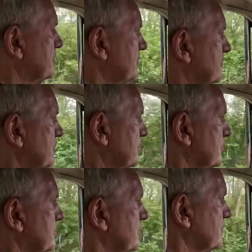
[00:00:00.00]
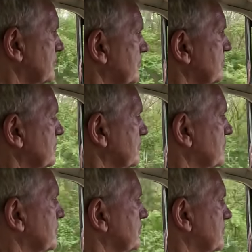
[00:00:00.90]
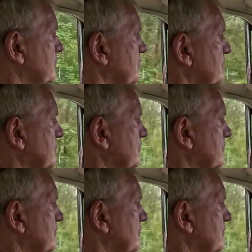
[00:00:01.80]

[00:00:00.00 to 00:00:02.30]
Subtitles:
(no one is talking)